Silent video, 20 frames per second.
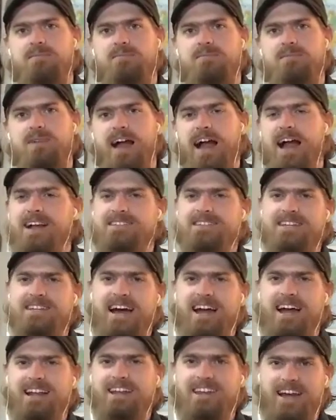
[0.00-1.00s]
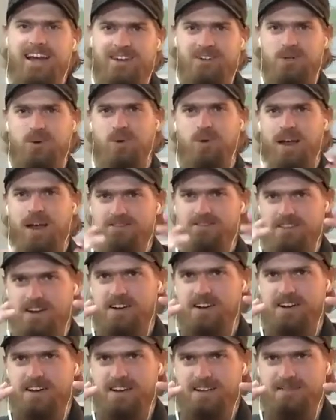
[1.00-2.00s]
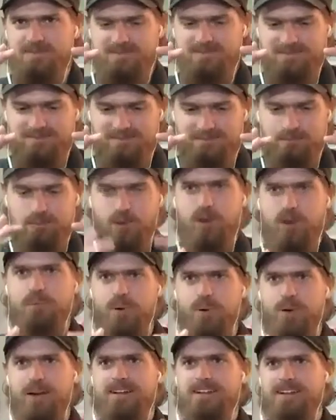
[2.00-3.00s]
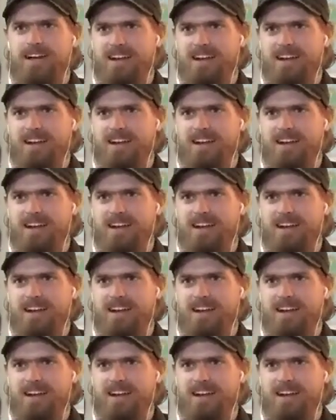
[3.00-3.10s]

actually kind of like to write very bullet point,